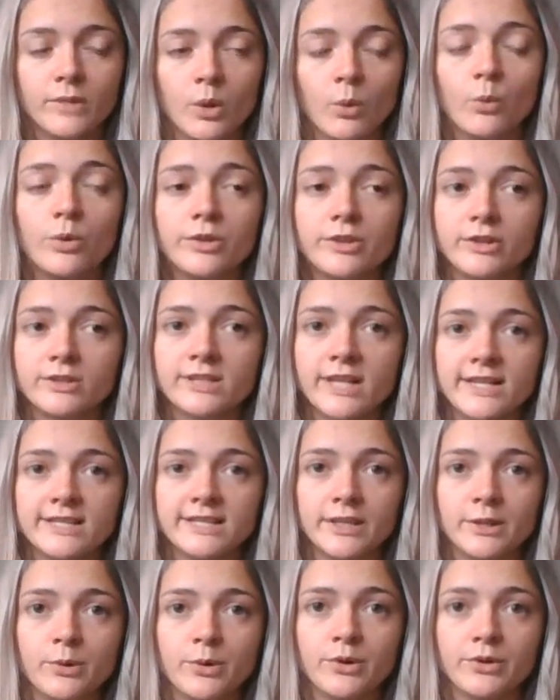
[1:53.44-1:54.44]
with your tests
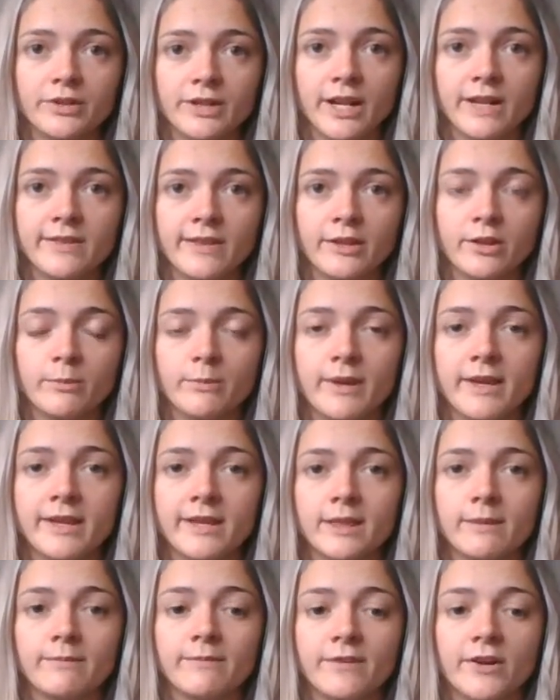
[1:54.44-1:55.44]
that you create, that you're
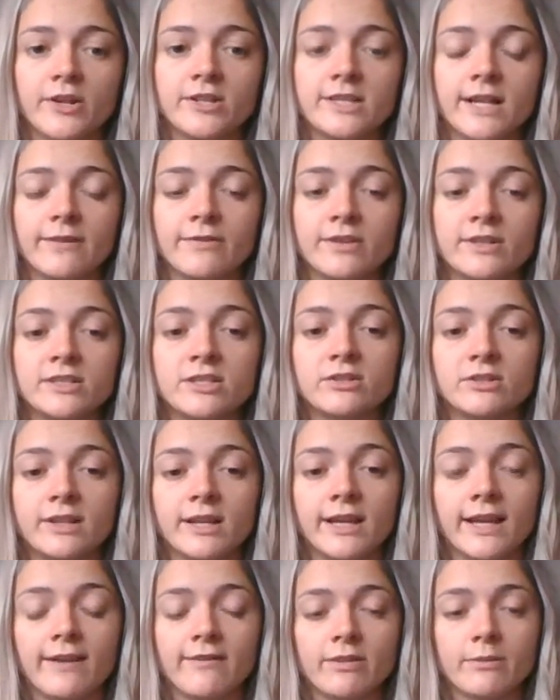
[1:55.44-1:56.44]
making them fair to every
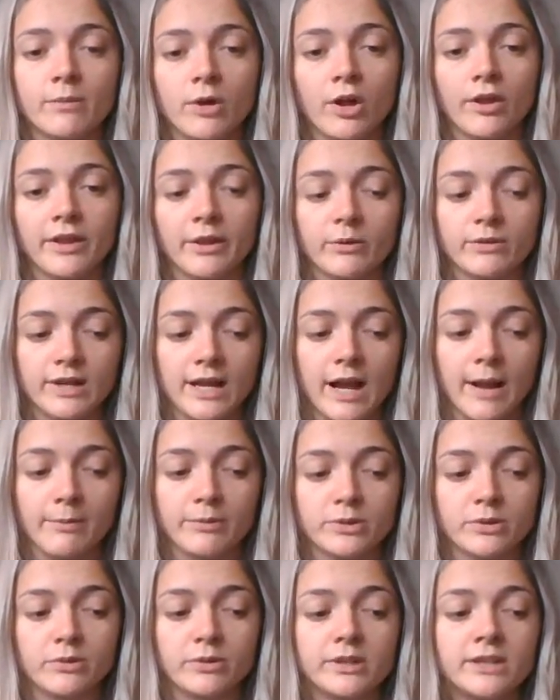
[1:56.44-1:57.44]
student and giving them all equal
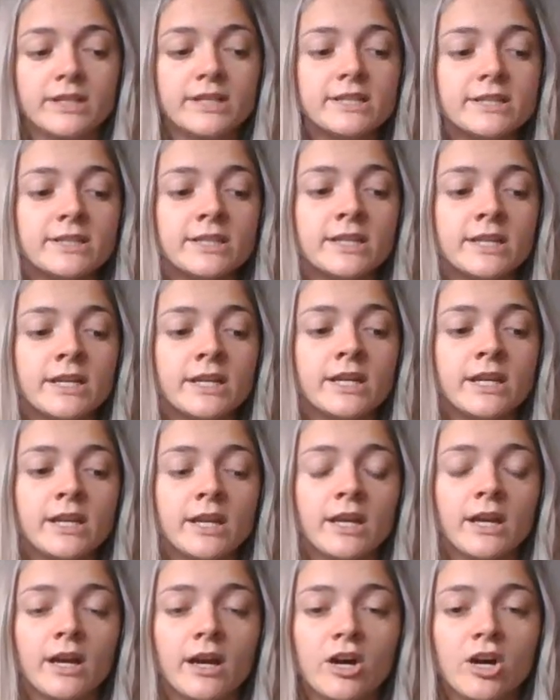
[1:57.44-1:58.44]
opportunities.
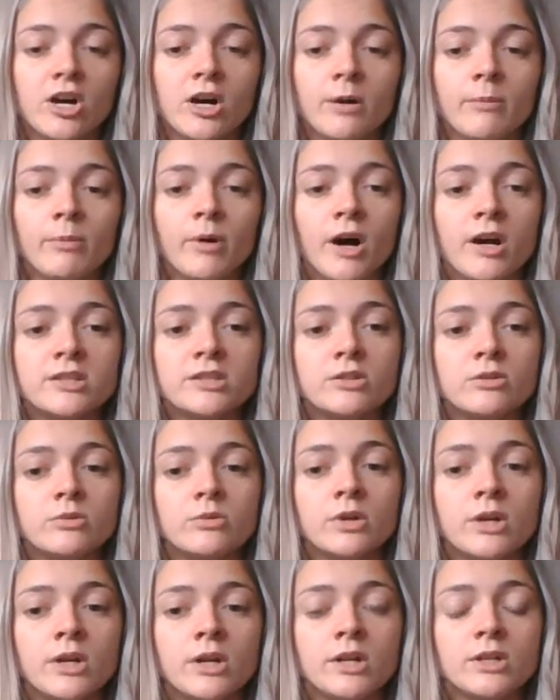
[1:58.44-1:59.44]
But
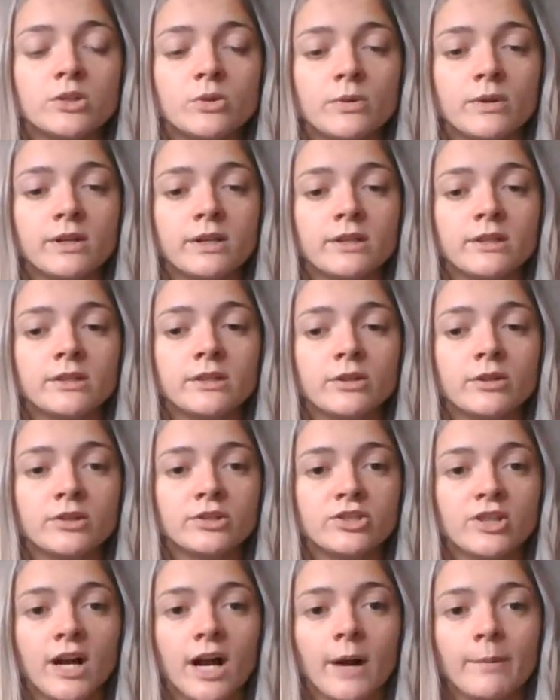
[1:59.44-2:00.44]
also doing your
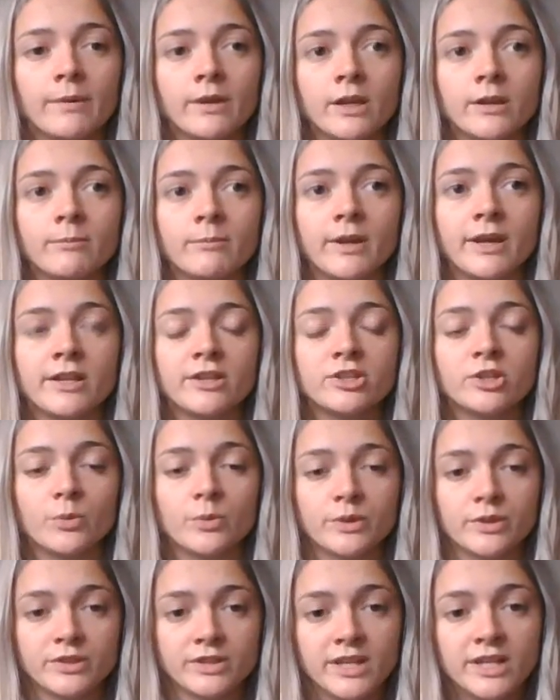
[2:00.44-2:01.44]
job and making sure
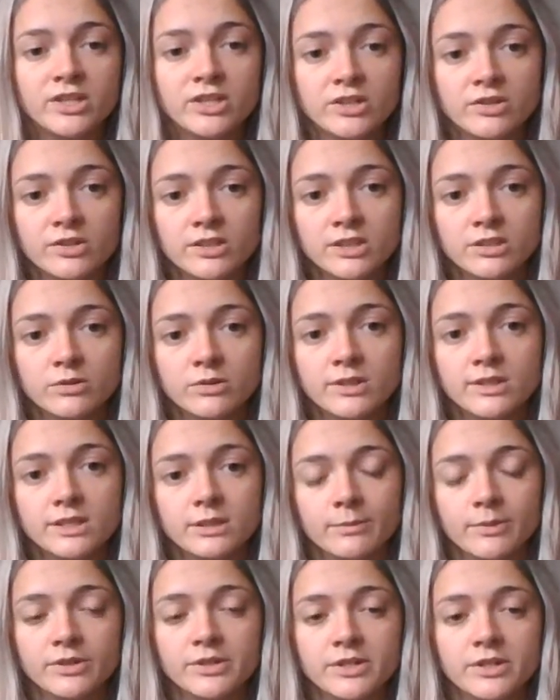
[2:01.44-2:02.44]
when you're teaching the students
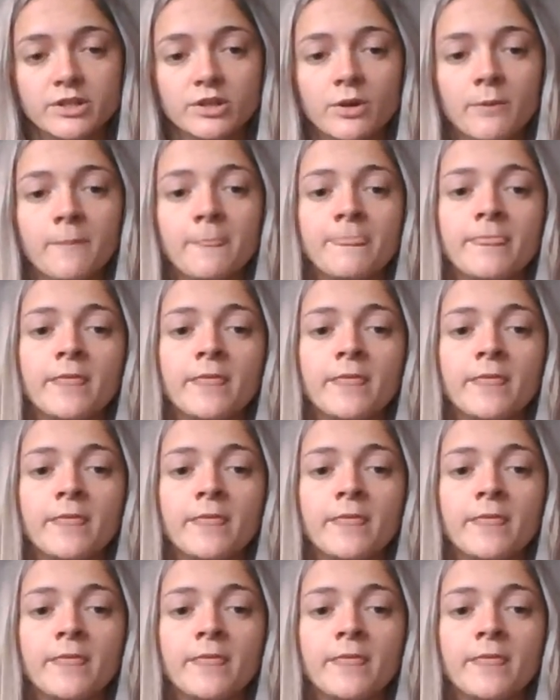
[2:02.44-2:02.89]
the material